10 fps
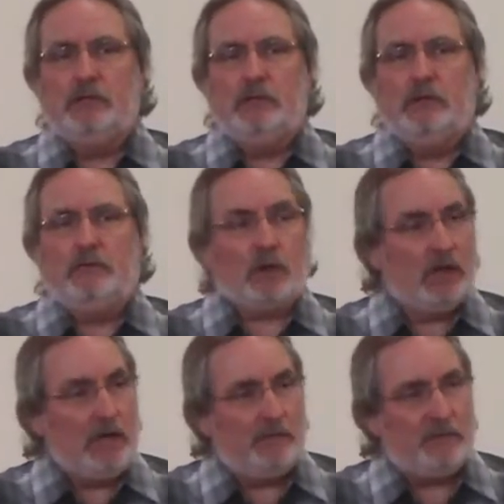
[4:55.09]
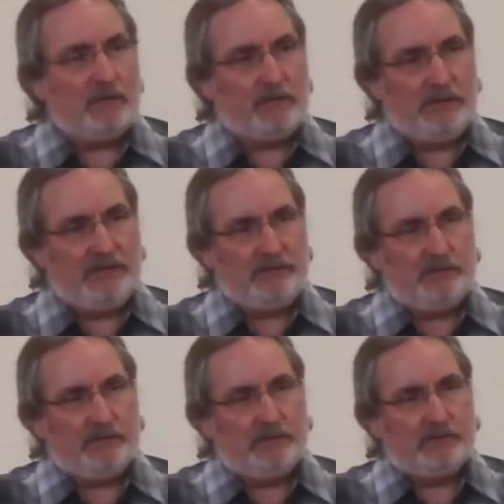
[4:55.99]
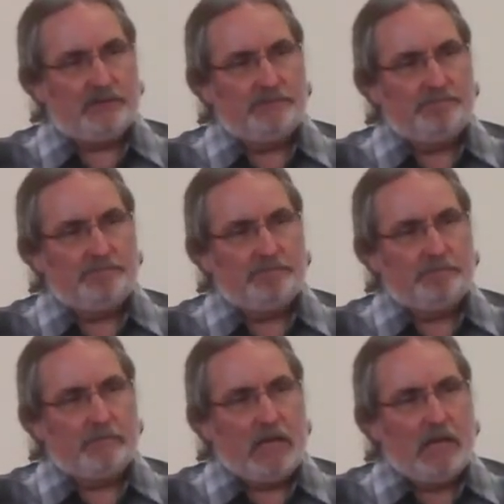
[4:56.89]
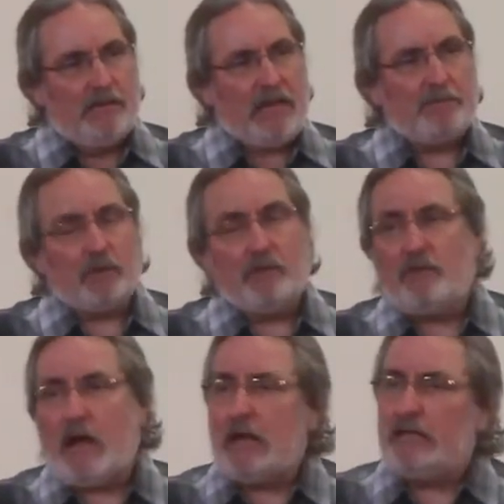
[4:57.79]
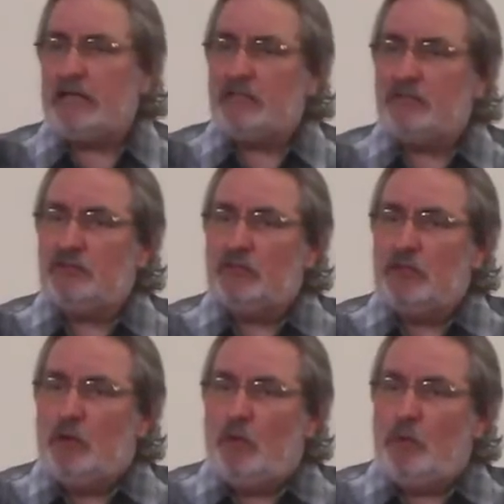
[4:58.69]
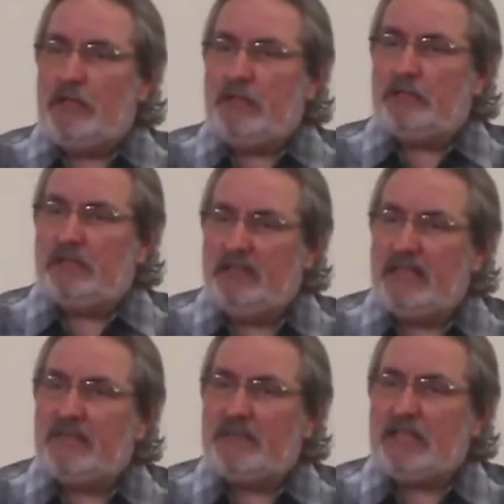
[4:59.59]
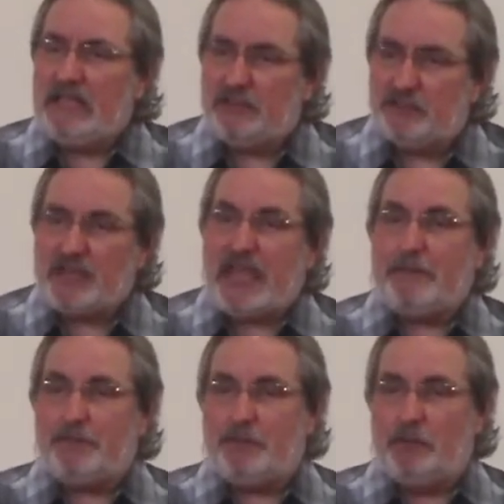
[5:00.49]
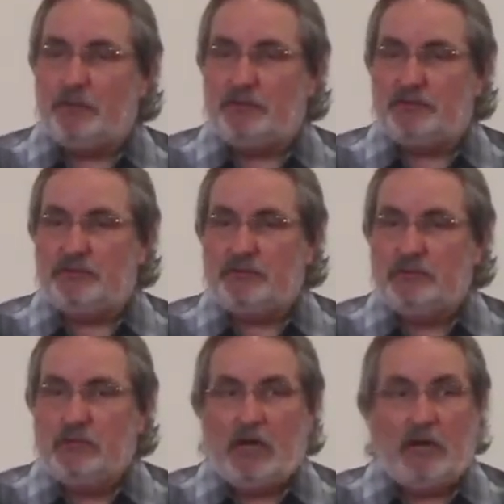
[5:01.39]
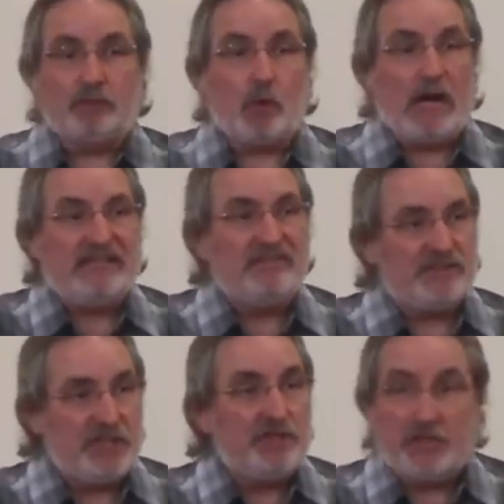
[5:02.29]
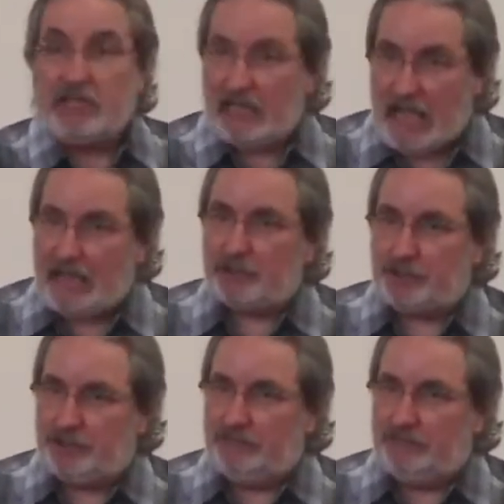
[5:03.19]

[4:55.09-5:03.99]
for a number of reasons. They provide us with living examples of Christ's teaching in action,